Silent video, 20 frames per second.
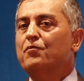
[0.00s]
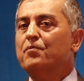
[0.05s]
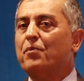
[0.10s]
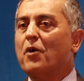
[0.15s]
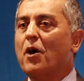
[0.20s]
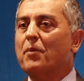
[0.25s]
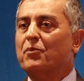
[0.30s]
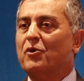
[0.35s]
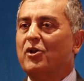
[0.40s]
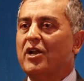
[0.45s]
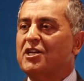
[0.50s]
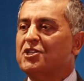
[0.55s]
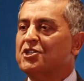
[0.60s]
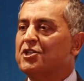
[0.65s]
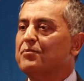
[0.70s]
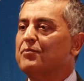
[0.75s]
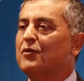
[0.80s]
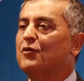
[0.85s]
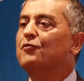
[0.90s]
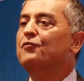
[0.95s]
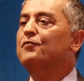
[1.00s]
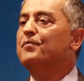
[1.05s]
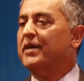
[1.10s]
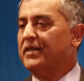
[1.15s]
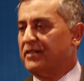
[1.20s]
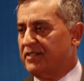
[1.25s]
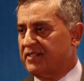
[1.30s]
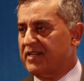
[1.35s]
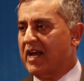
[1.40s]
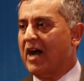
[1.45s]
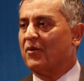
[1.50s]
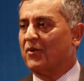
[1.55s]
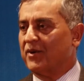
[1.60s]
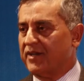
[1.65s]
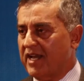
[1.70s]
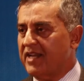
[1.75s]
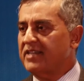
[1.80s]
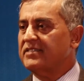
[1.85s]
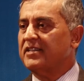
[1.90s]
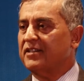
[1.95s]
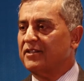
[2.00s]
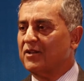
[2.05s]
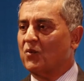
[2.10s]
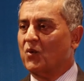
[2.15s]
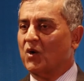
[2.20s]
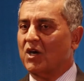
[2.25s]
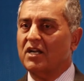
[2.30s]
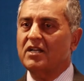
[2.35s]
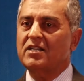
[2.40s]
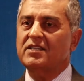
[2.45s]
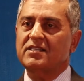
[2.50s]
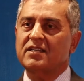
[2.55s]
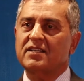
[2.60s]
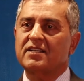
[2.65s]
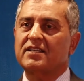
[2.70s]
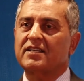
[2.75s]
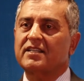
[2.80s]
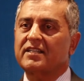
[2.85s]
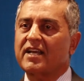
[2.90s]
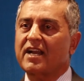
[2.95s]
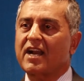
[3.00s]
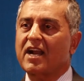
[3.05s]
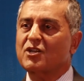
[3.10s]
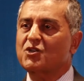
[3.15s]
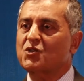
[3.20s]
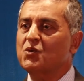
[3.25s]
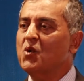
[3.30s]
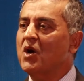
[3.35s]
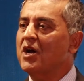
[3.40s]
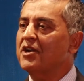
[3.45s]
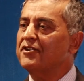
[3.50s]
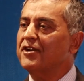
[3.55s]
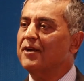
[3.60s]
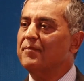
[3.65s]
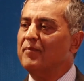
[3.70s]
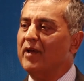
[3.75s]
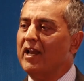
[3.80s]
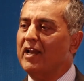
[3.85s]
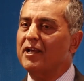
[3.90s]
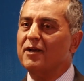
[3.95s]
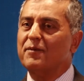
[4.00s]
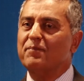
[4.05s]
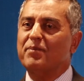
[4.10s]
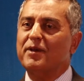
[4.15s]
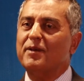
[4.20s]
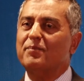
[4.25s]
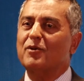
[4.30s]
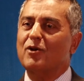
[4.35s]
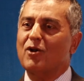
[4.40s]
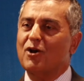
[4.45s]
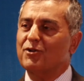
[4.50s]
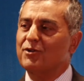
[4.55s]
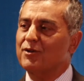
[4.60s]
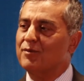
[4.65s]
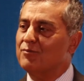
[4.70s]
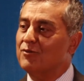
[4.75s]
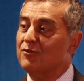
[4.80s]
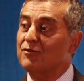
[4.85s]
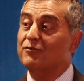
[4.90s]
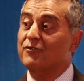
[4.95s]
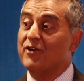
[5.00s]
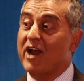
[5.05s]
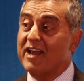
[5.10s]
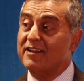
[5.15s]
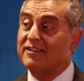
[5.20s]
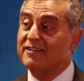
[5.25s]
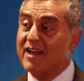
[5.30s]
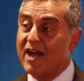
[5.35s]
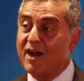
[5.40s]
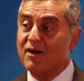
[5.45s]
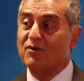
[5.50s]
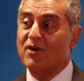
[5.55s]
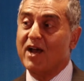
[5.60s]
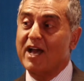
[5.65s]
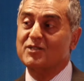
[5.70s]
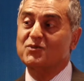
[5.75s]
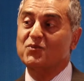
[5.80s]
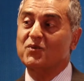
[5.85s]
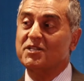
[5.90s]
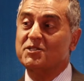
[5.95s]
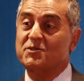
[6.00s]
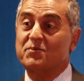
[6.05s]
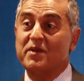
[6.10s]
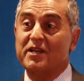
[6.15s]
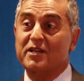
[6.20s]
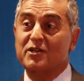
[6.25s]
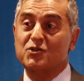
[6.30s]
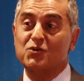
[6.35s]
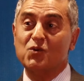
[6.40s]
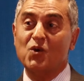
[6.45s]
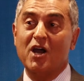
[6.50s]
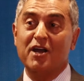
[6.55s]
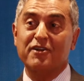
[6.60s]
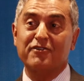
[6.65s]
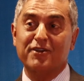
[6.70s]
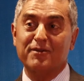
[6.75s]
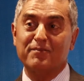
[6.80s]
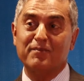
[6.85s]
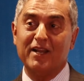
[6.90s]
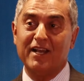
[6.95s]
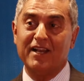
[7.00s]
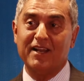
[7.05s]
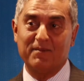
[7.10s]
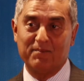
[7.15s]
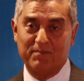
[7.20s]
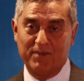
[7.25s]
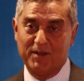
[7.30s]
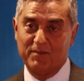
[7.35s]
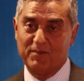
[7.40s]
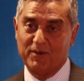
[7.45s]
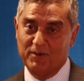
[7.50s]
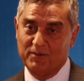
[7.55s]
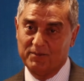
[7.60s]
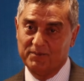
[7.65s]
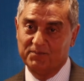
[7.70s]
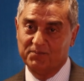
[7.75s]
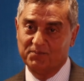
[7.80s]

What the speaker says: Population movements nowadays in the world, there are 200 million people on the move right now as we speak, 200 million people.